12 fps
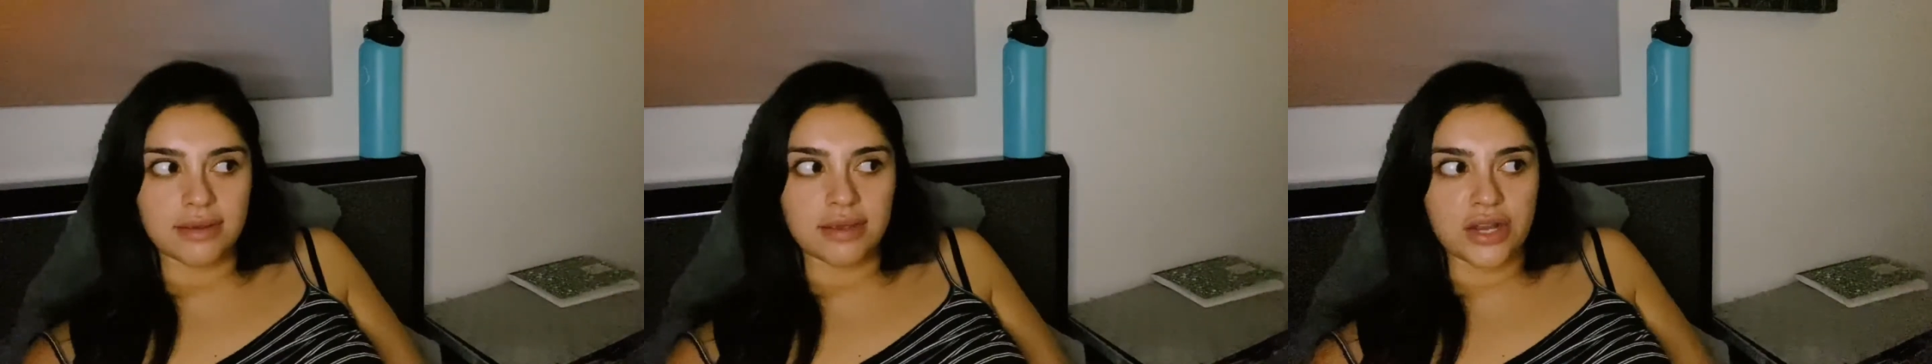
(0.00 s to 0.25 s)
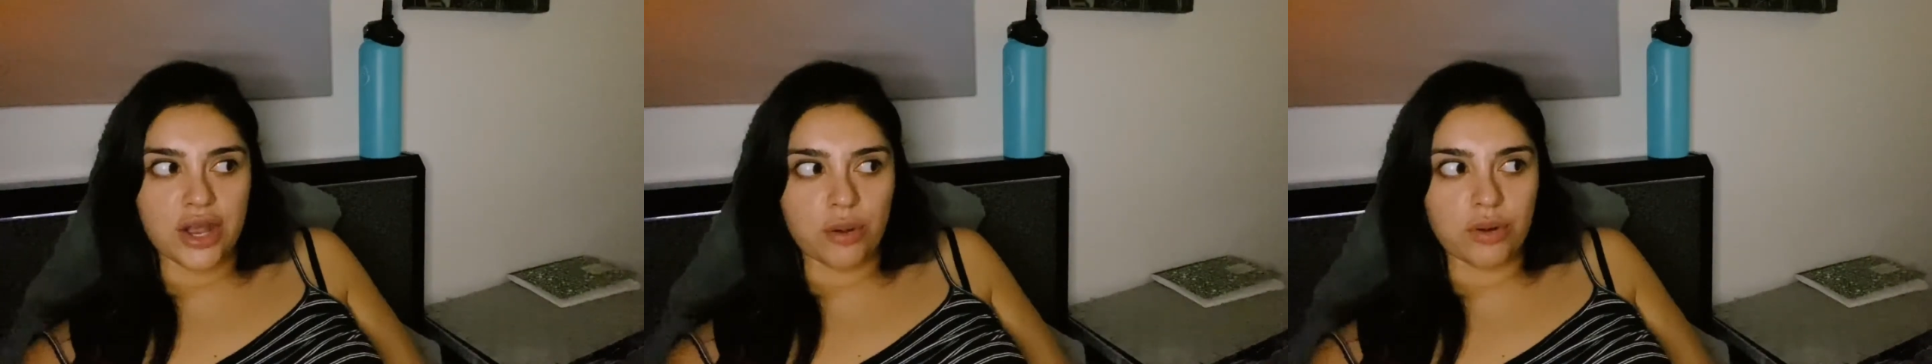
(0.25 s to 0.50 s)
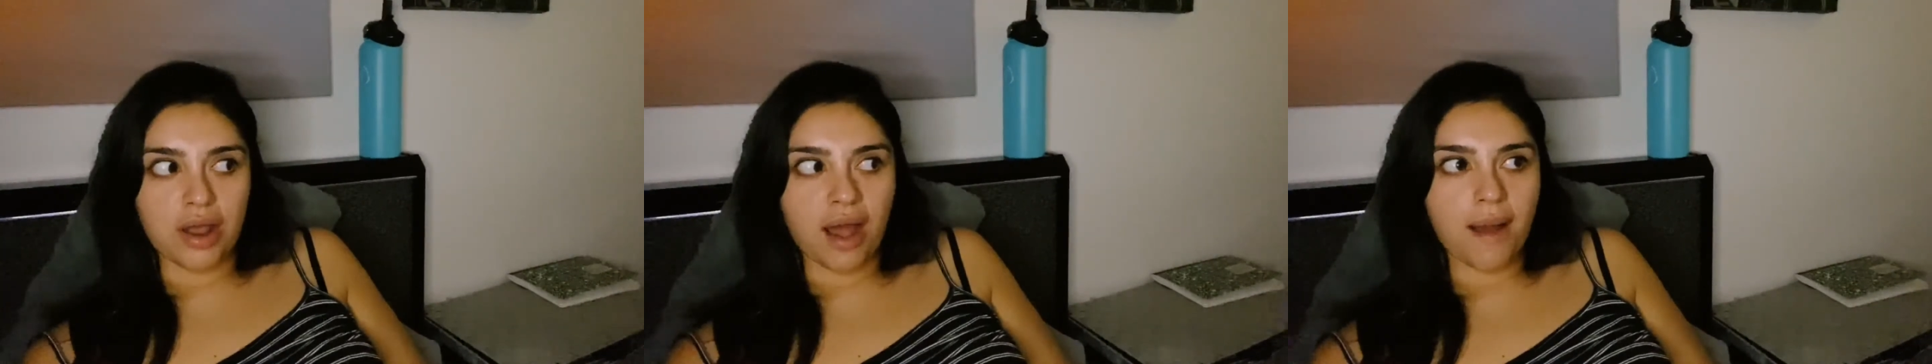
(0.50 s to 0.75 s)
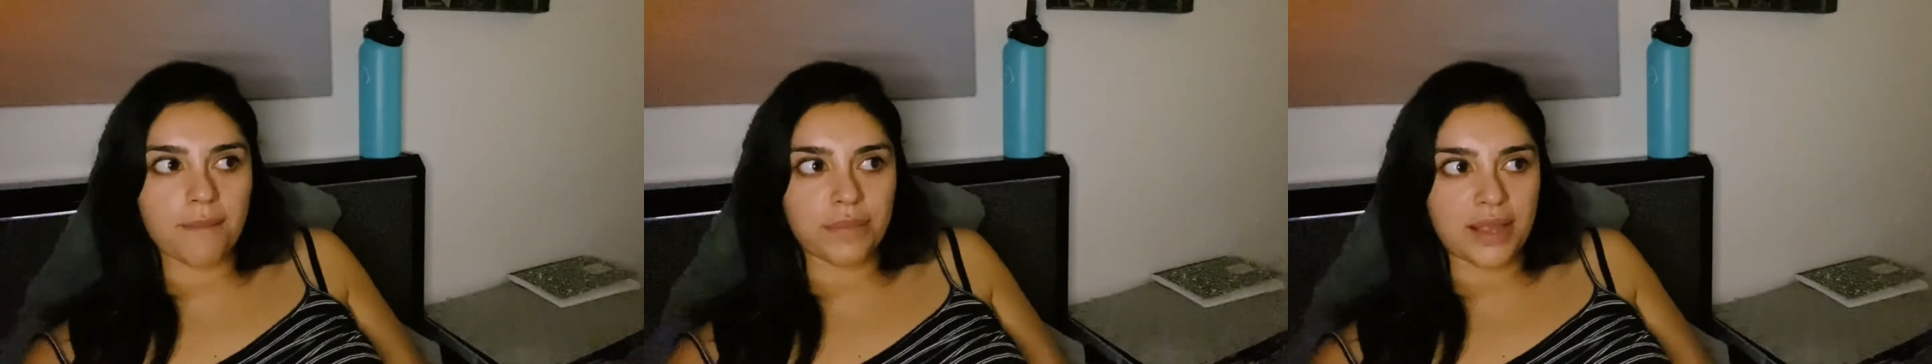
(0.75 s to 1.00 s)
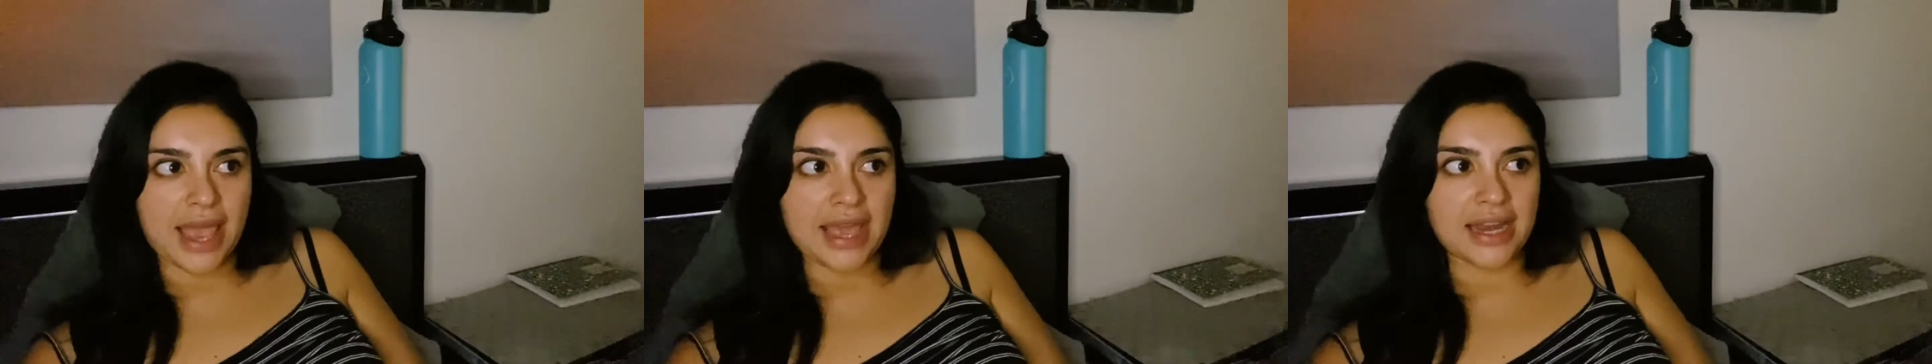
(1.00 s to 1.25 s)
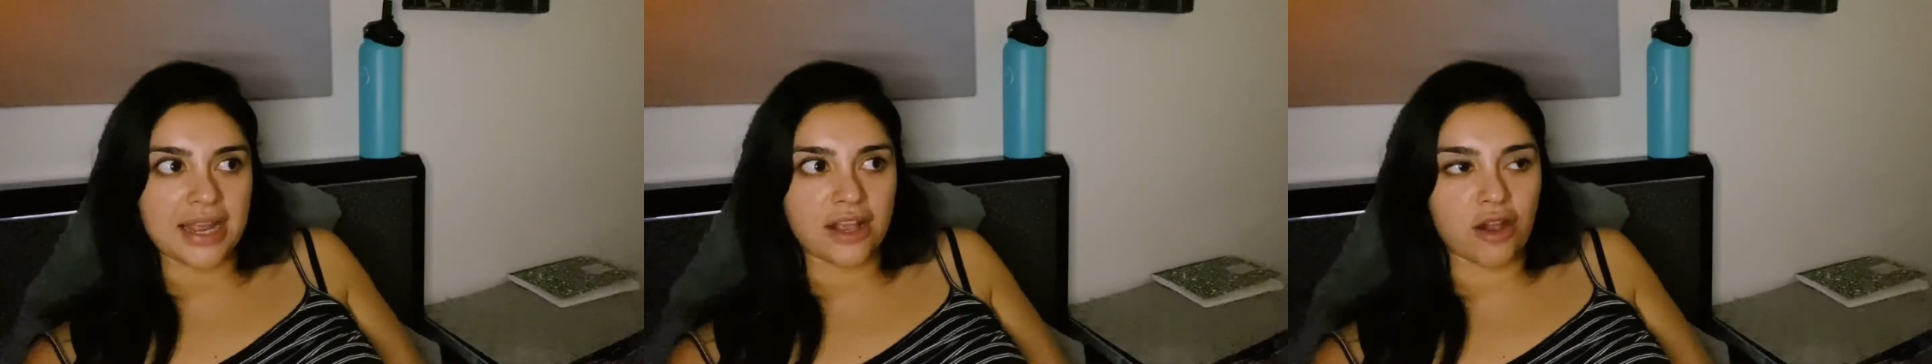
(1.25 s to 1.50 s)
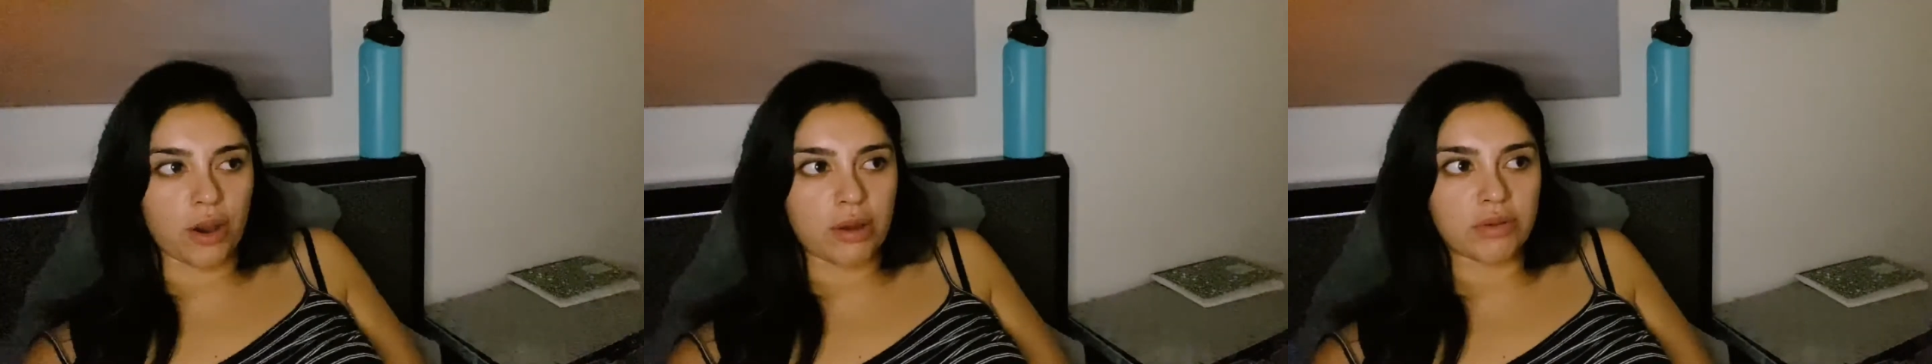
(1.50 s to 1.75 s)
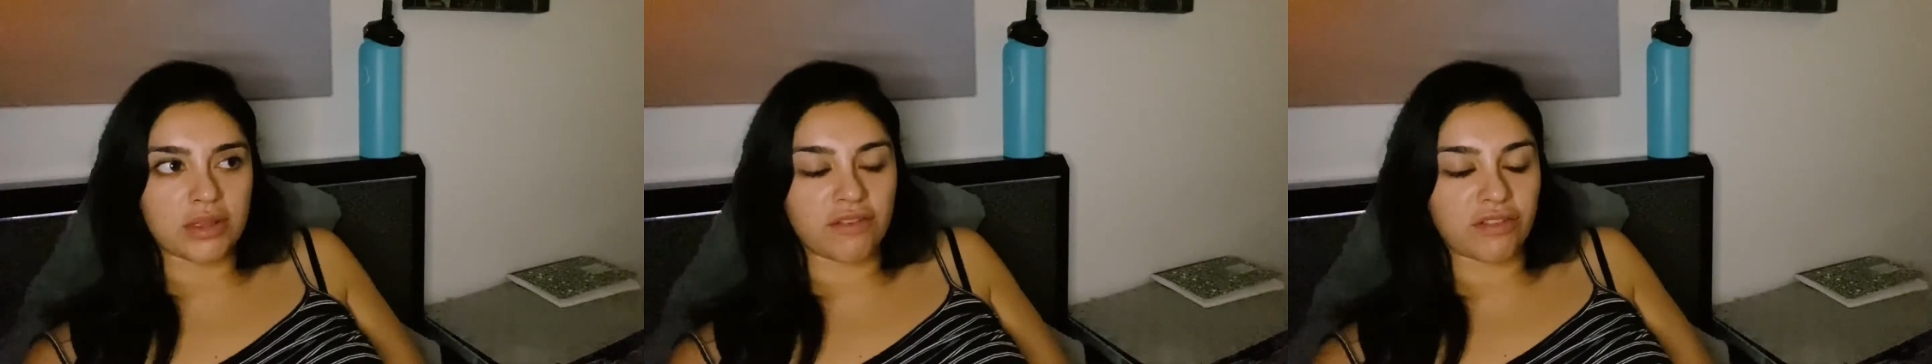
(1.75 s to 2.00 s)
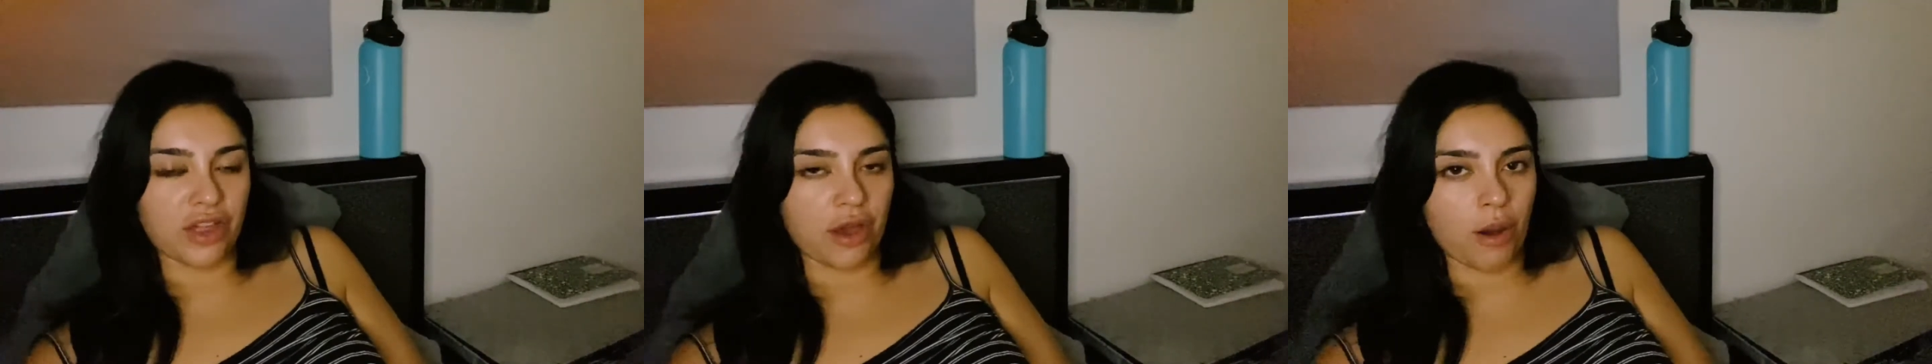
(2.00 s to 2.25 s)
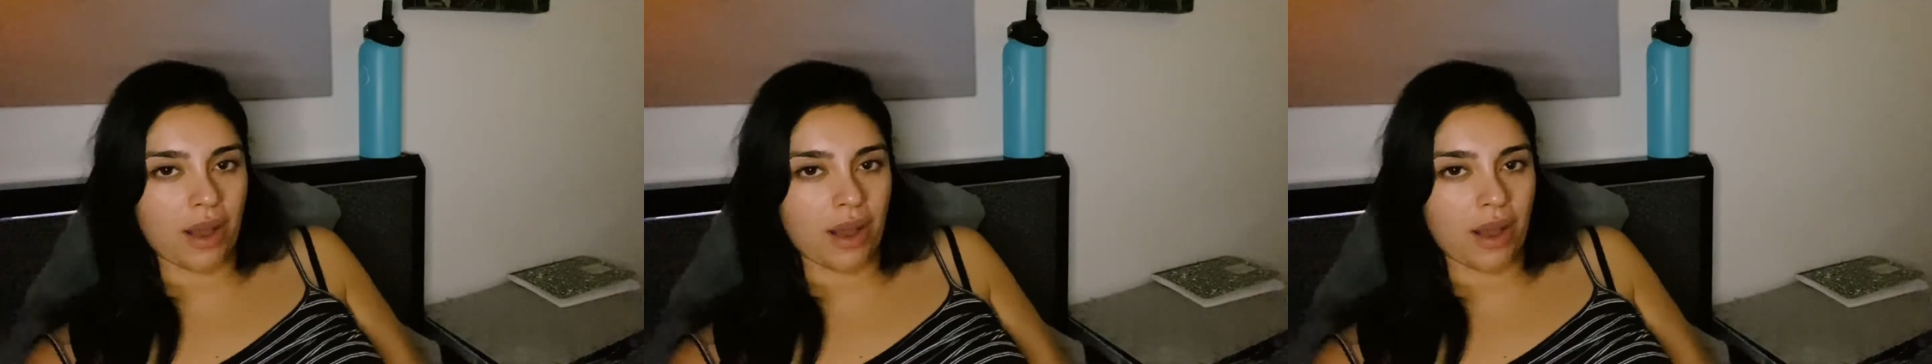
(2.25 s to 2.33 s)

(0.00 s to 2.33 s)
you know, not planning, going with the flow.